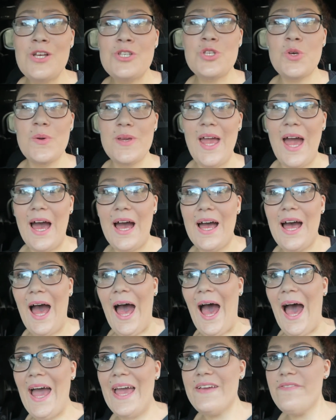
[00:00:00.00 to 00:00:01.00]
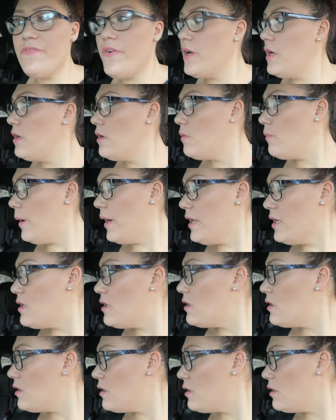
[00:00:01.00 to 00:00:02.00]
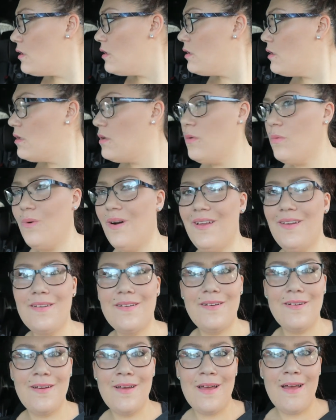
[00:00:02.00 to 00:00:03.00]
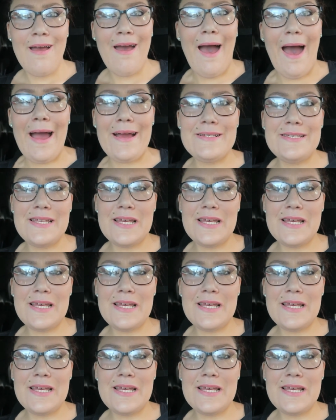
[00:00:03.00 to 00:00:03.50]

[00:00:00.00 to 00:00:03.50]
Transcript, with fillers: So yeah, I've what? I